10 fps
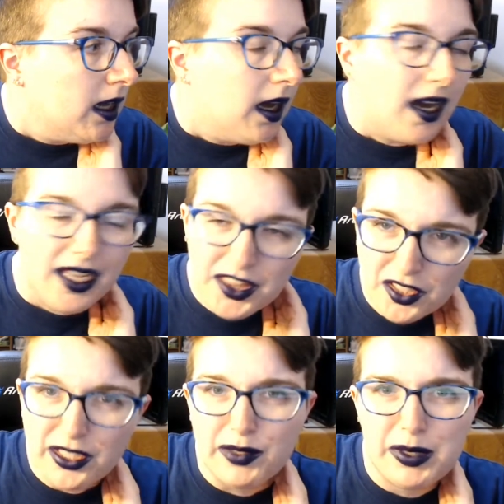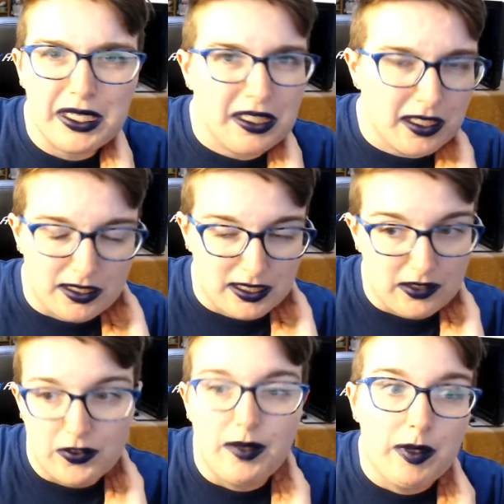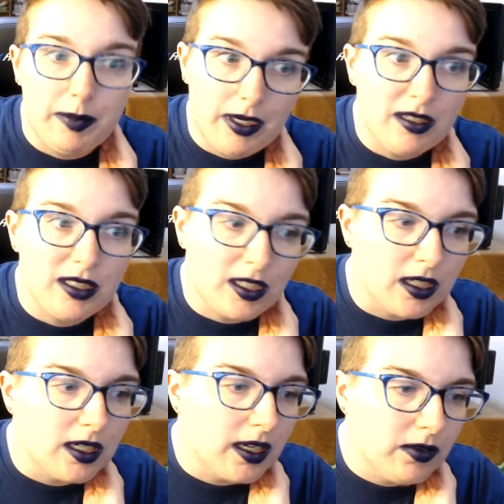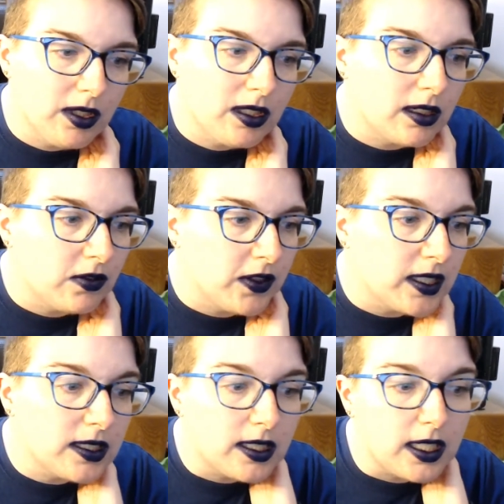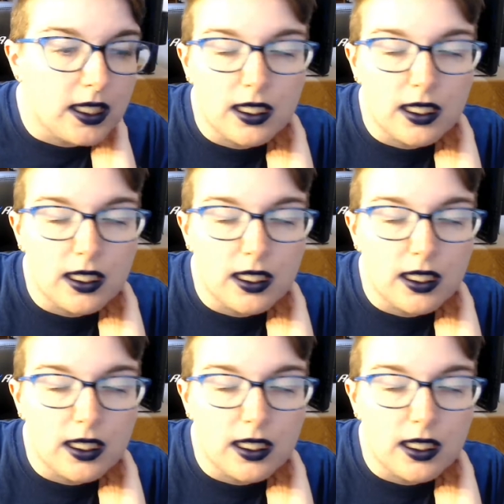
I thought I read a lot of sci-fi, but apparently not. I read a lot of fantasy.